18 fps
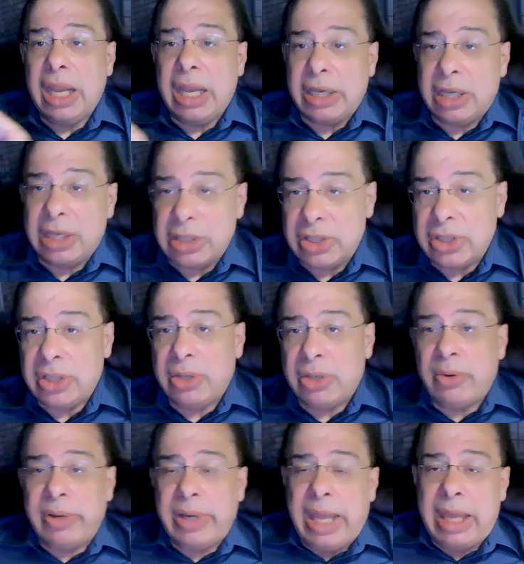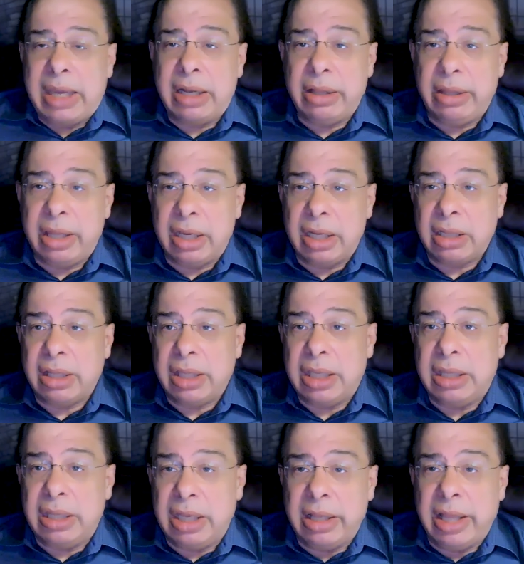and consider it
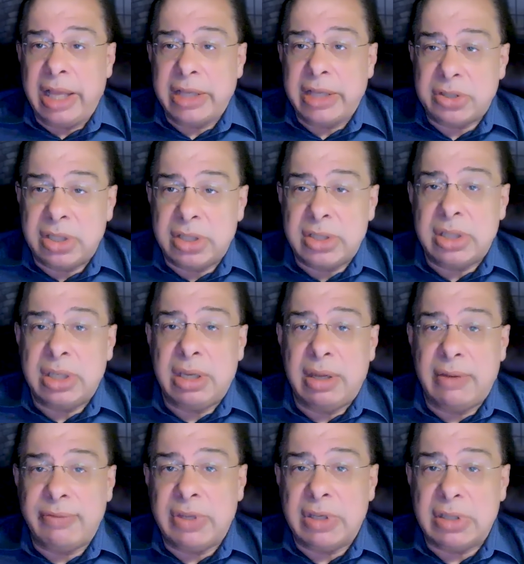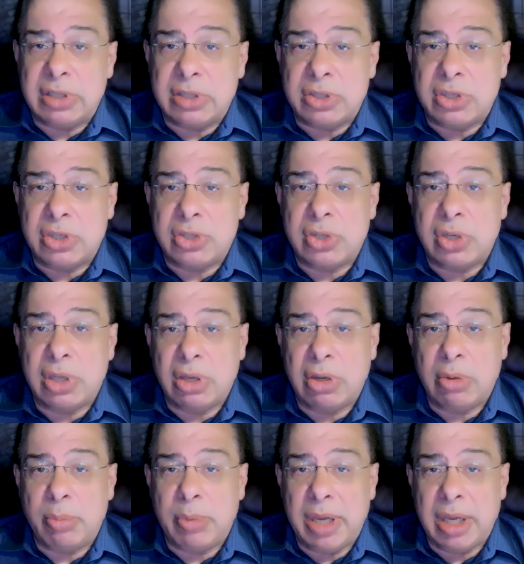analytically in the elasticity of the decision
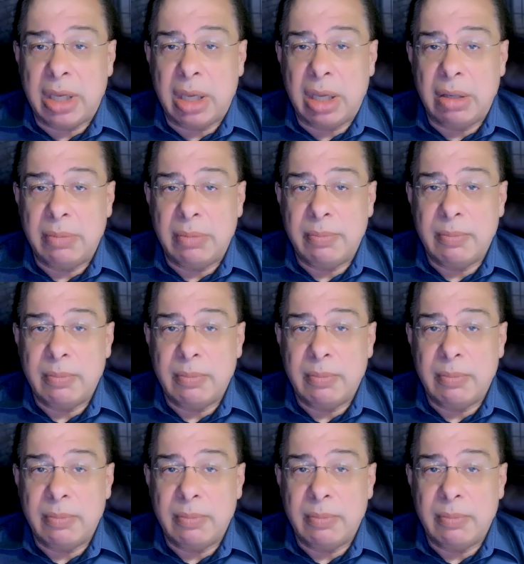that you're making